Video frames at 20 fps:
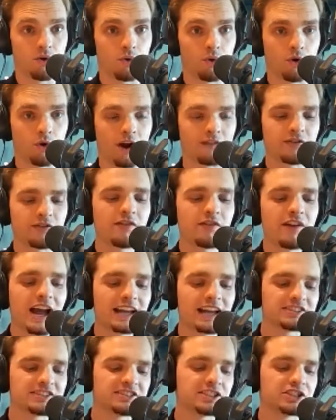Or have you ever
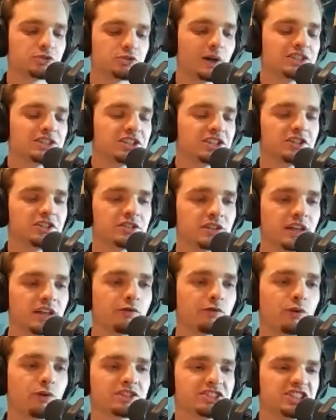had a situation in your
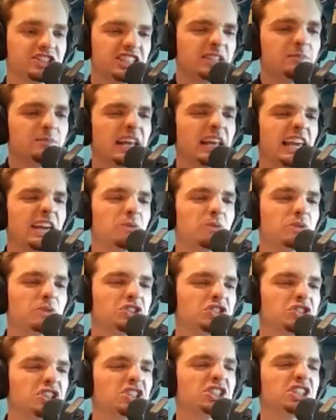life where it seemed like it was
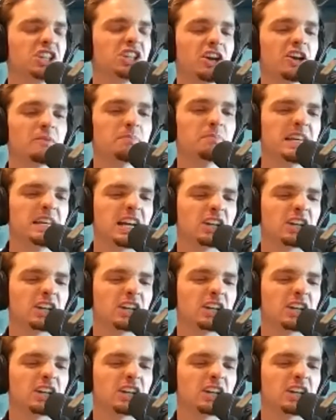just going to be